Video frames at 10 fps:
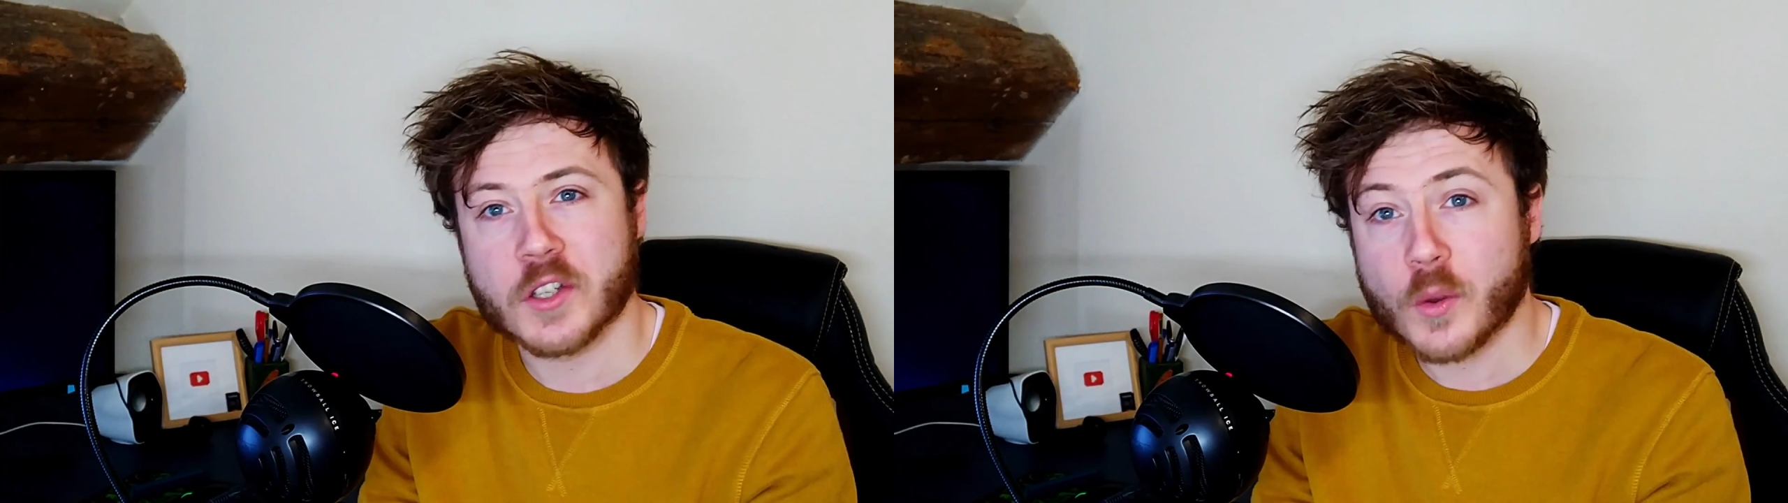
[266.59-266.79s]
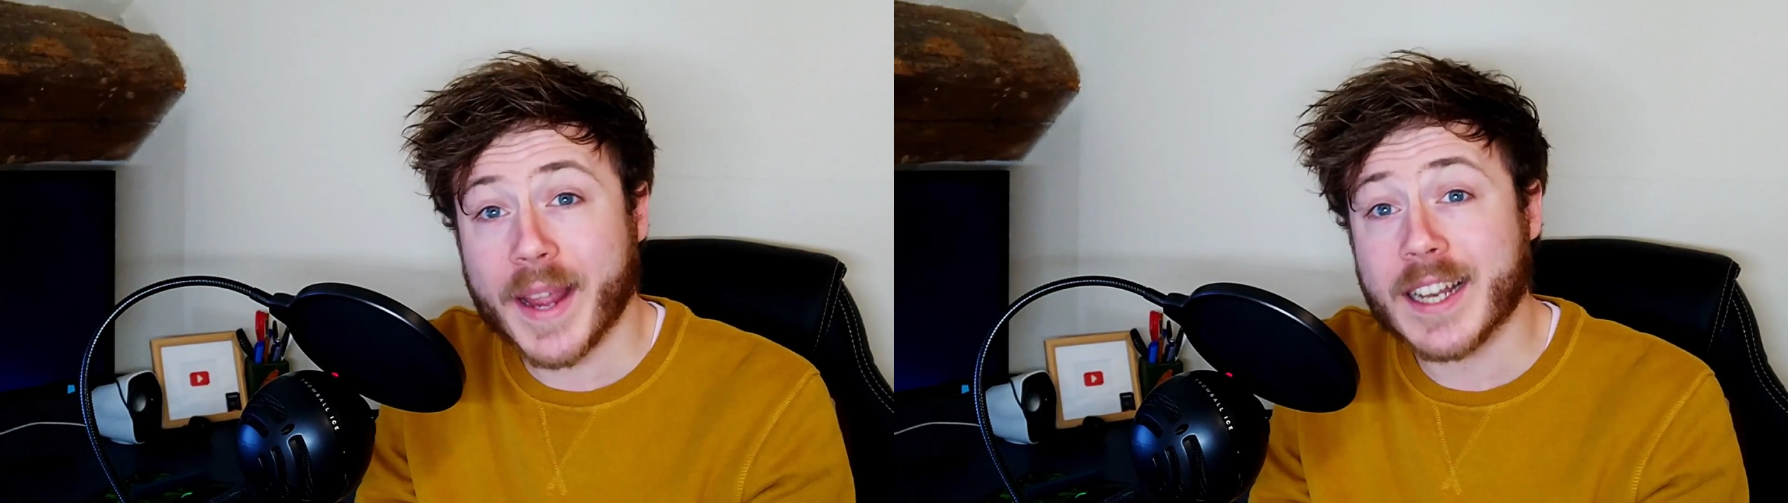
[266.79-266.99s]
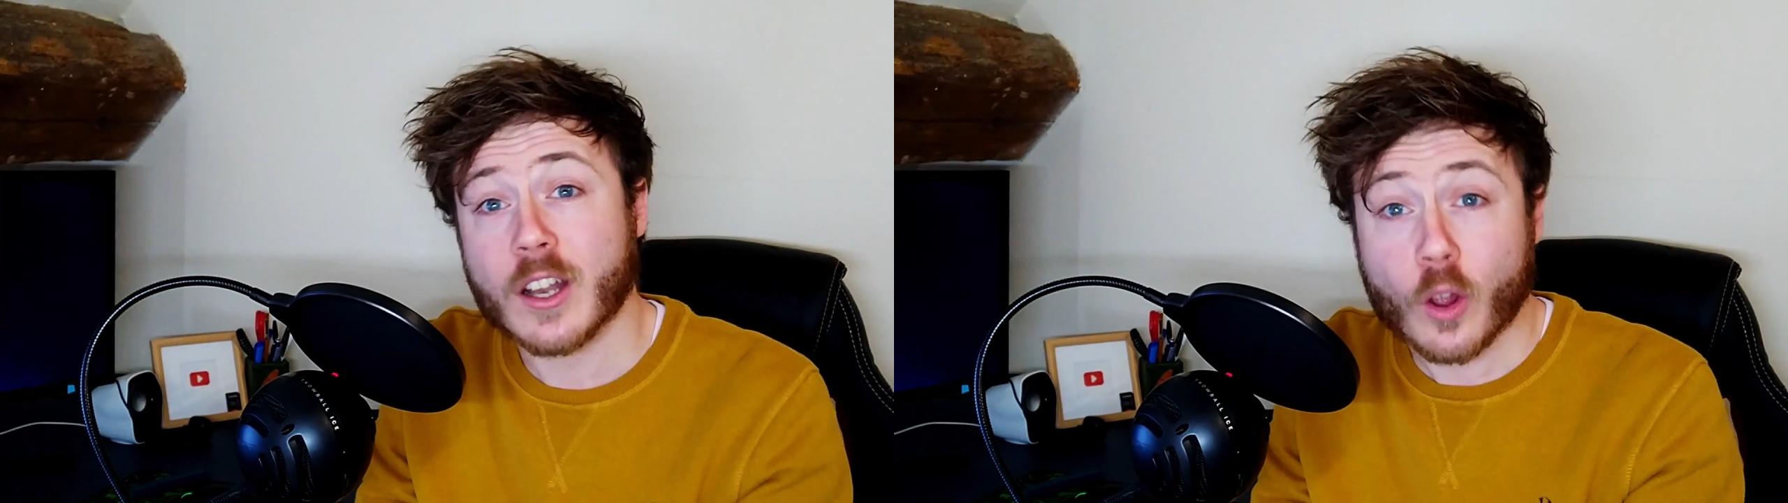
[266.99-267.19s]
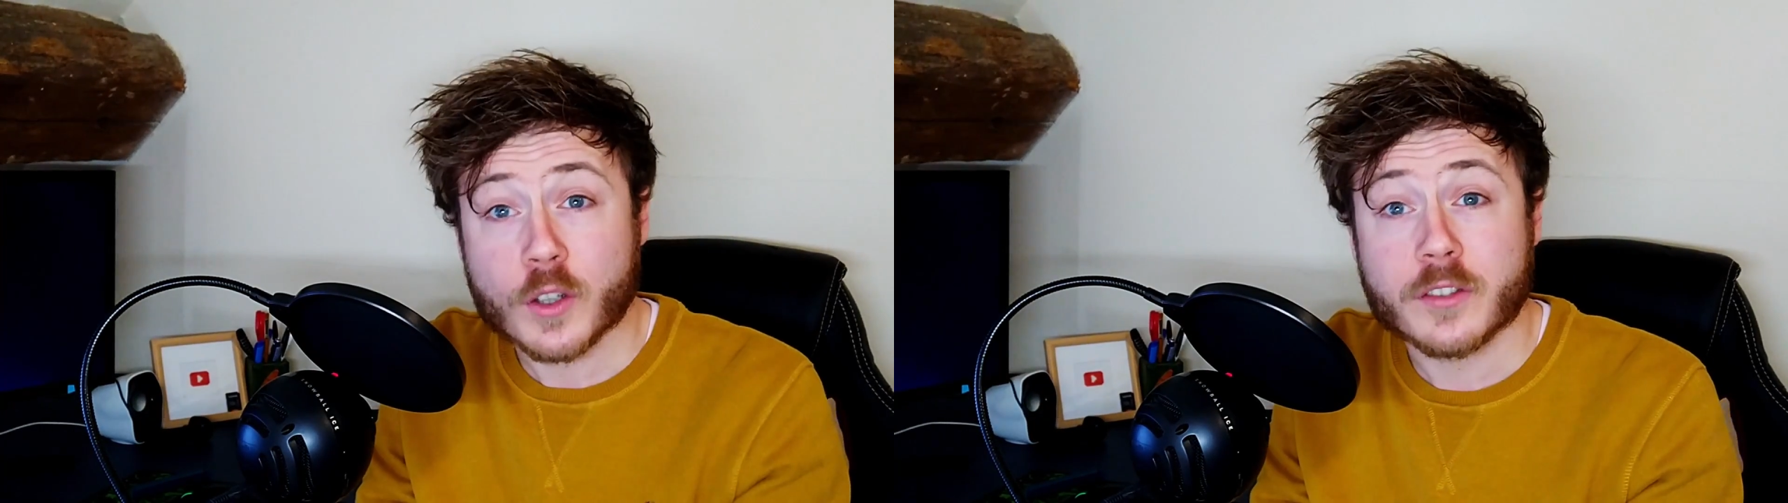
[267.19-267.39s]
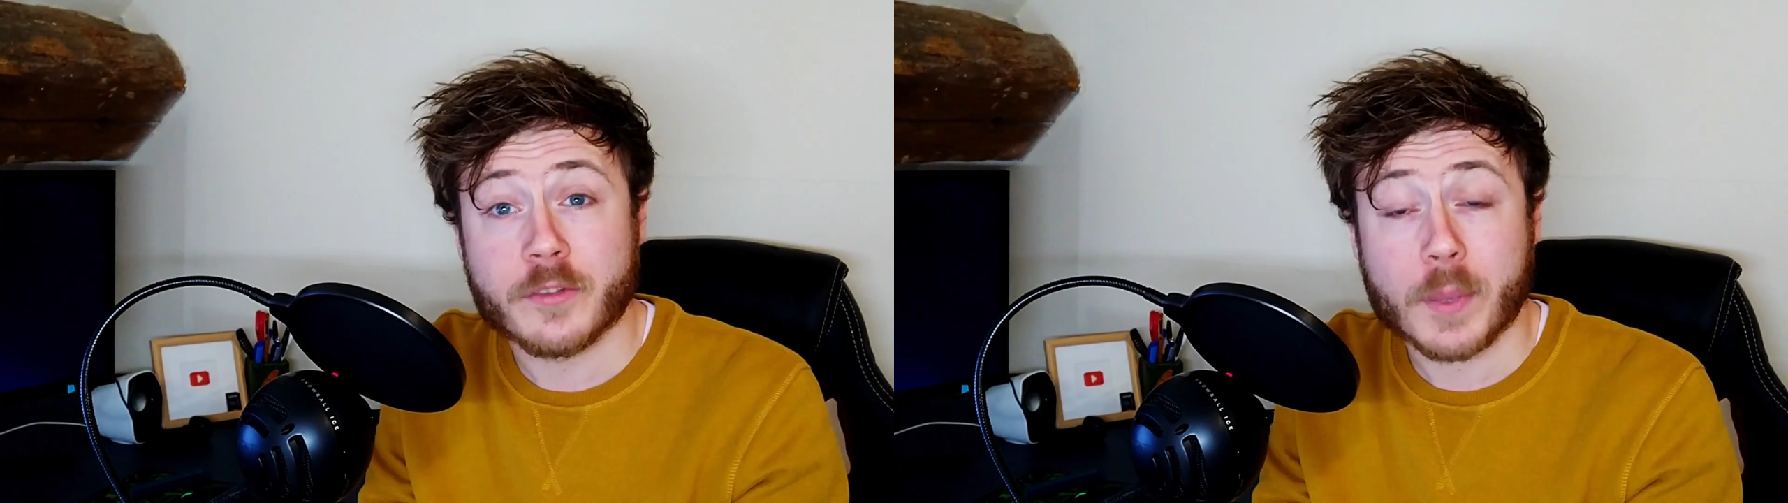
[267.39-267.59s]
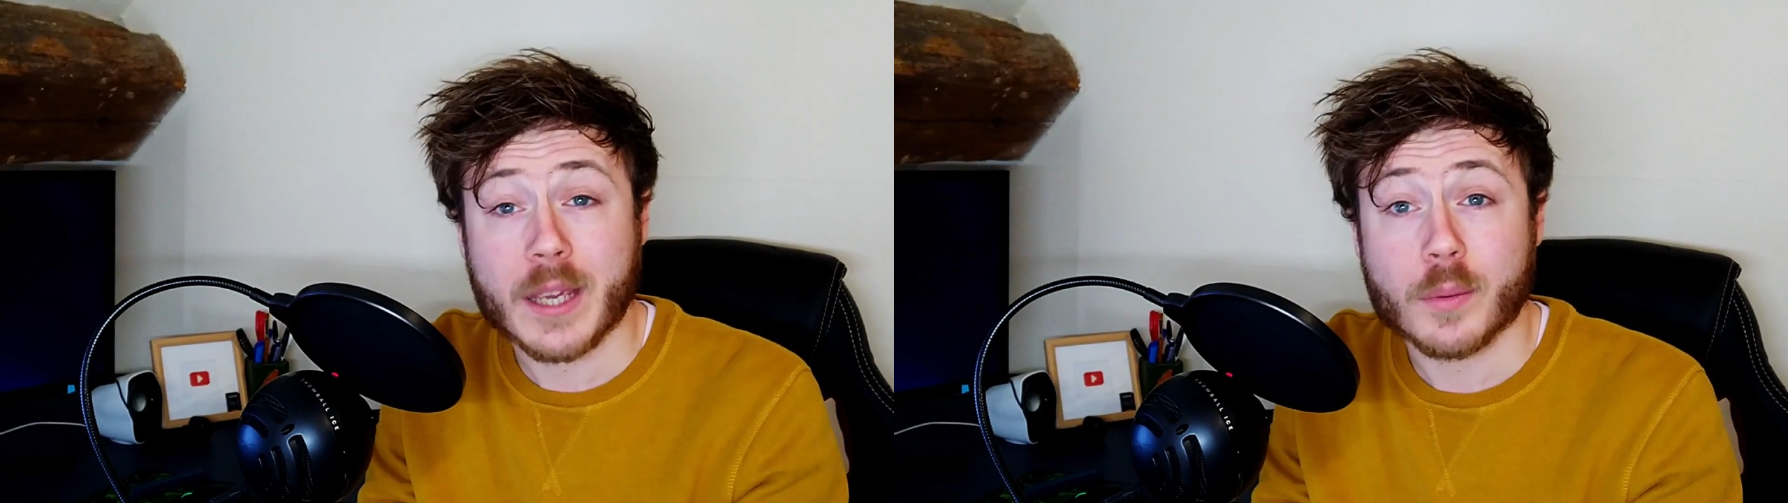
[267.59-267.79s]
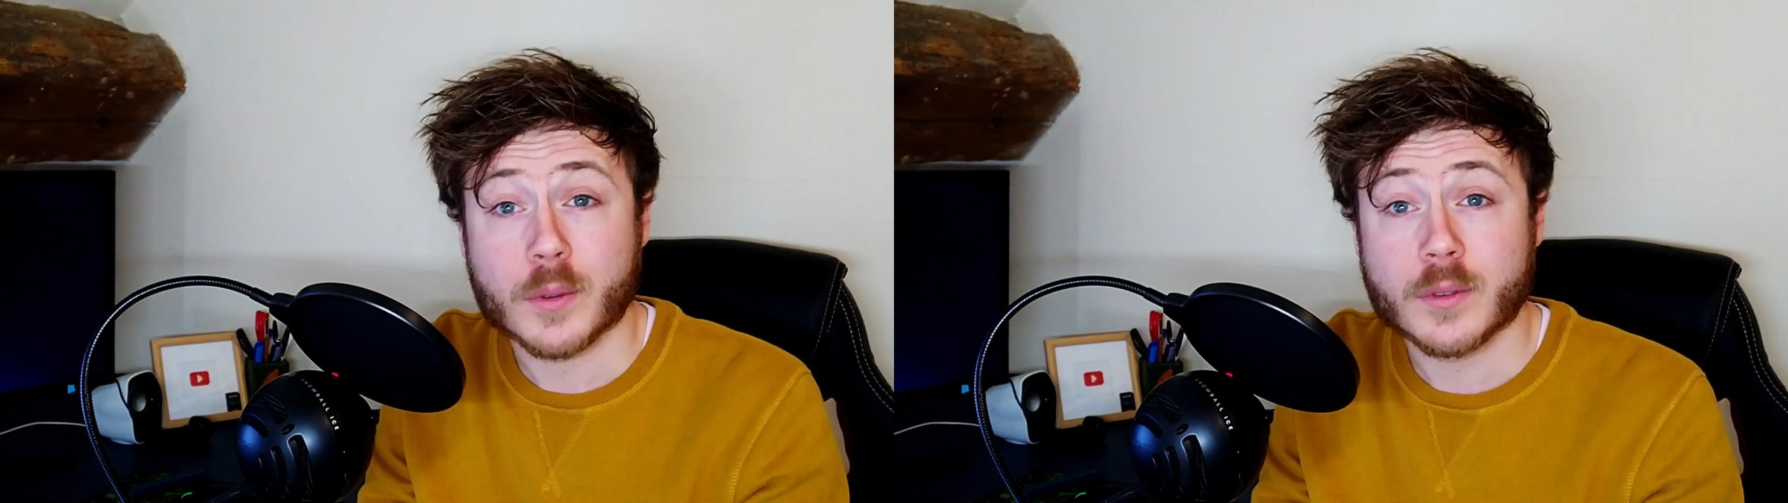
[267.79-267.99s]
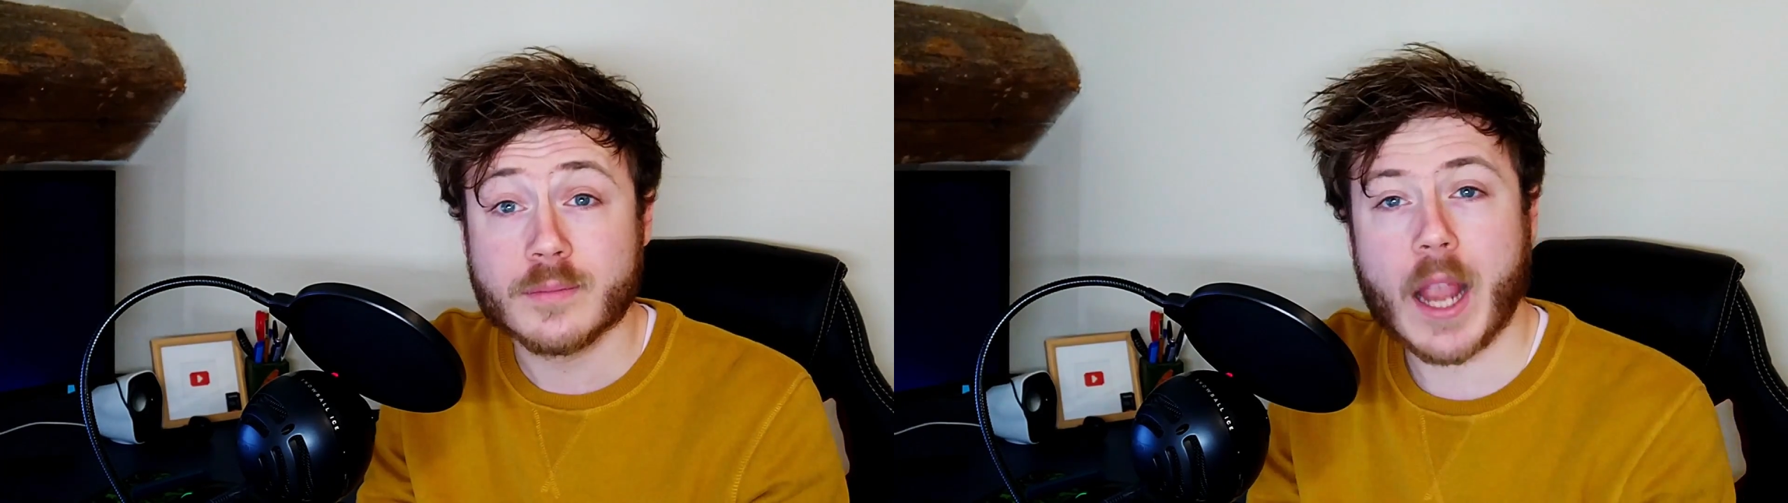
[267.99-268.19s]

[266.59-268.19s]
to a lot of people.